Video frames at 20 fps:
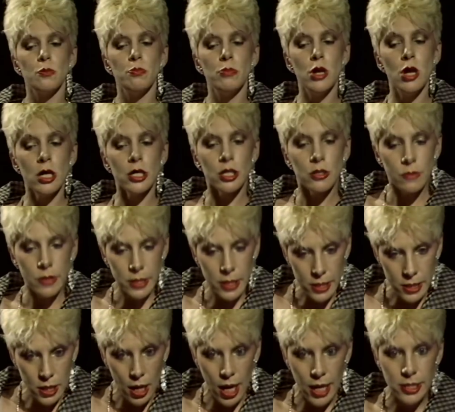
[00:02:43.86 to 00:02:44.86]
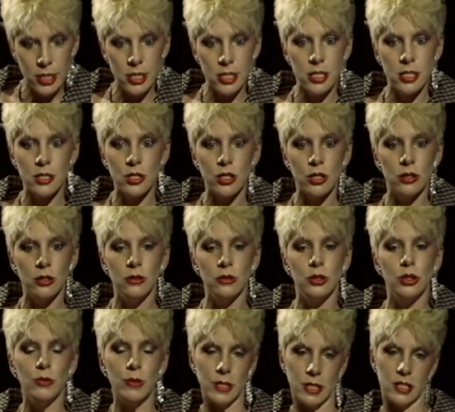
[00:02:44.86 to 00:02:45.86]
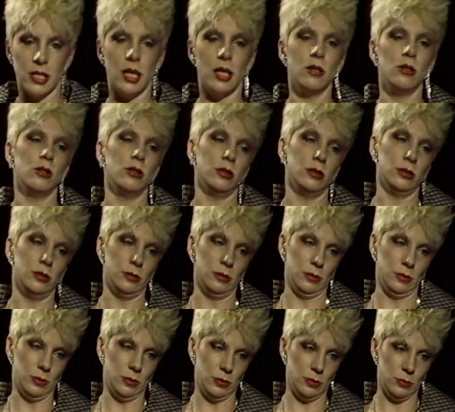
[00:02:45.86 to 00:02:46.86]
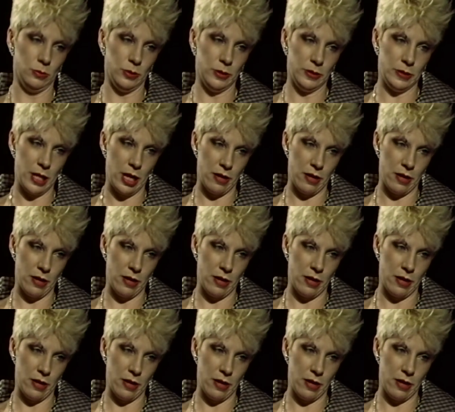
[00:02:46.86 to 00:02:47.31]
Mercury decided to do a single with